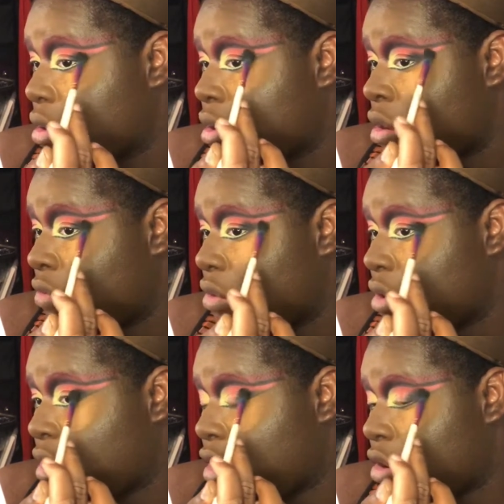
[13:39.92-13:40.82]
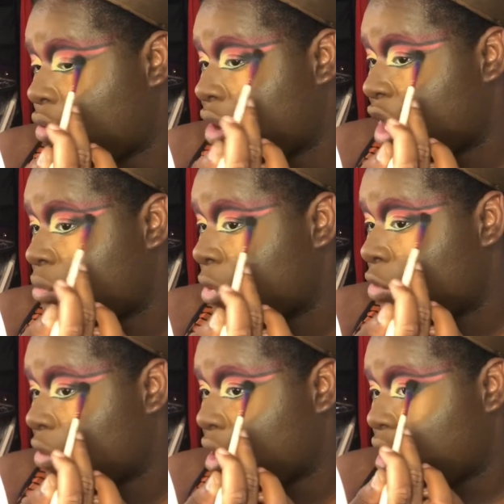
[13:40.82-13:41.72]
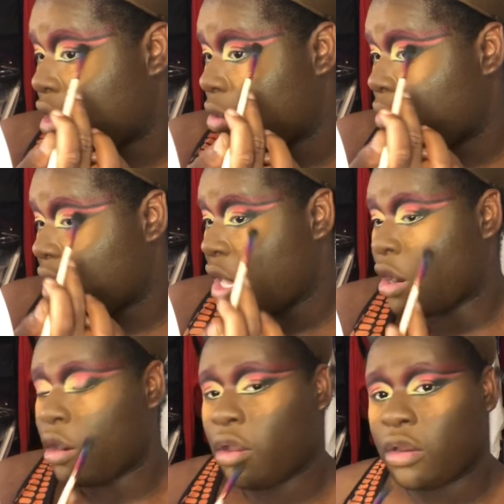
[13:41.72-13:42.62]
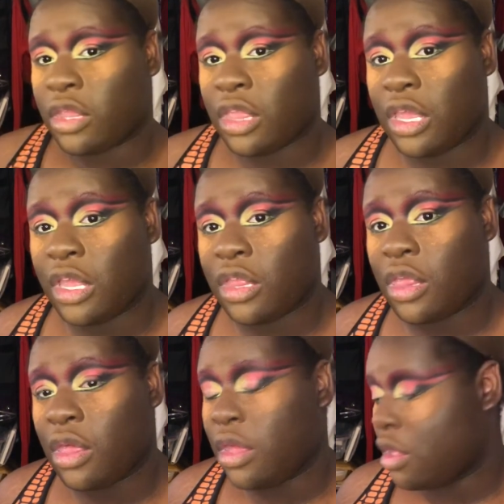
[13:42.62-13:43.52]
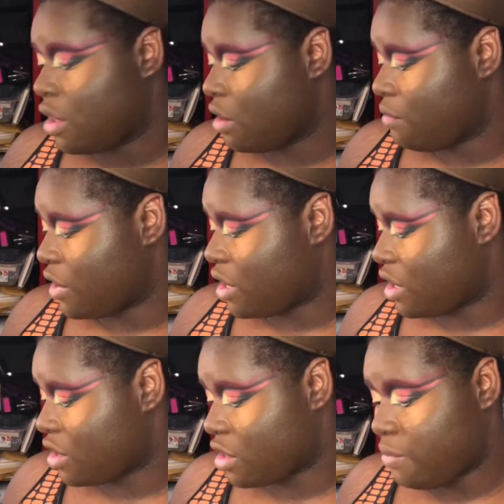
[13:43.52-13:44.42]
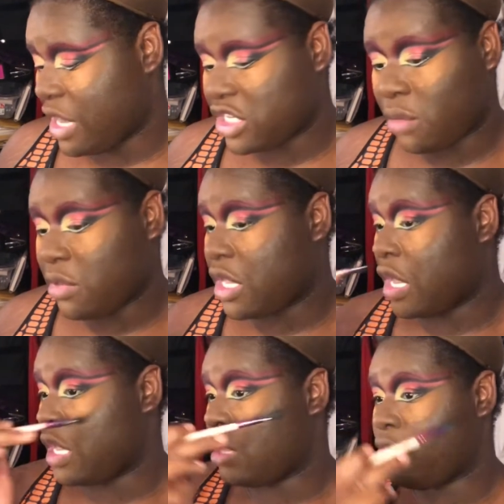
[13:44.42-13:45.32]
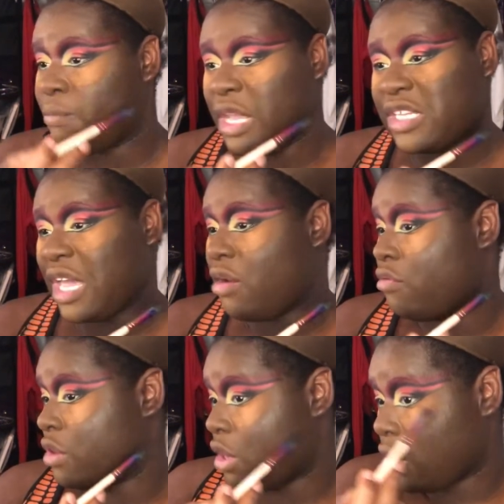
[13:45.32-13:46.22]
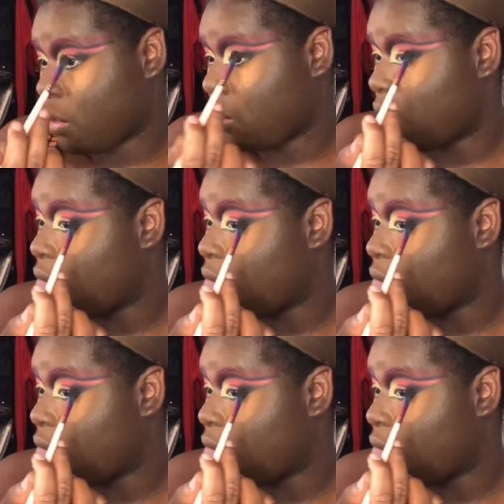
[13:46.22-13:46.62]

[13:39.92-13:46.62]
Don't, girl, don't ask me what kind of look this is. Because, bitch, I'm gonna tell you, bitch, I don't know.